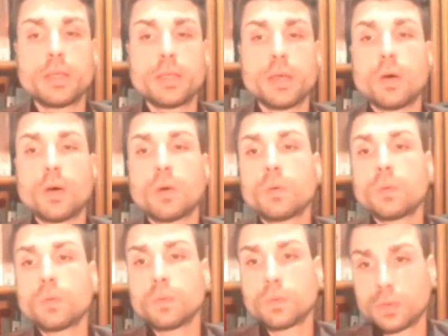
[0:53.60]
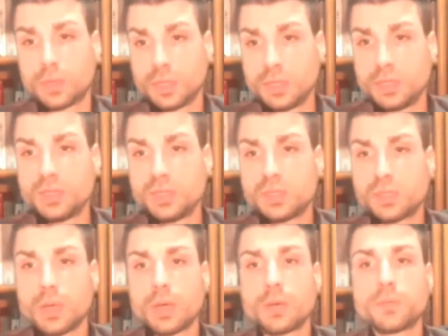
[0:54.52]
all these
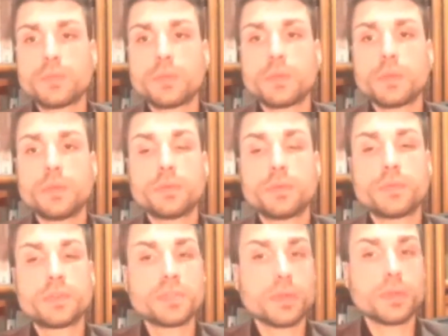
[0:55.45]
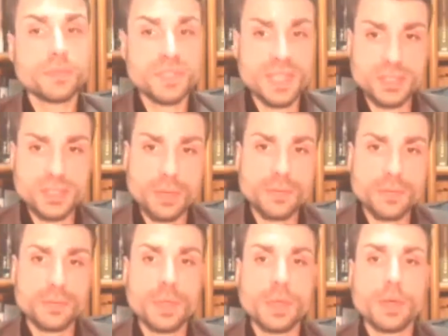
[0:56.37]
of University of Rzeszów
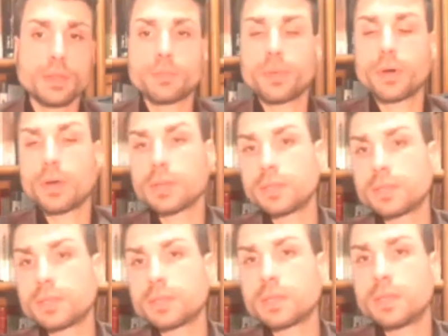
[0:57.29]
on Poland.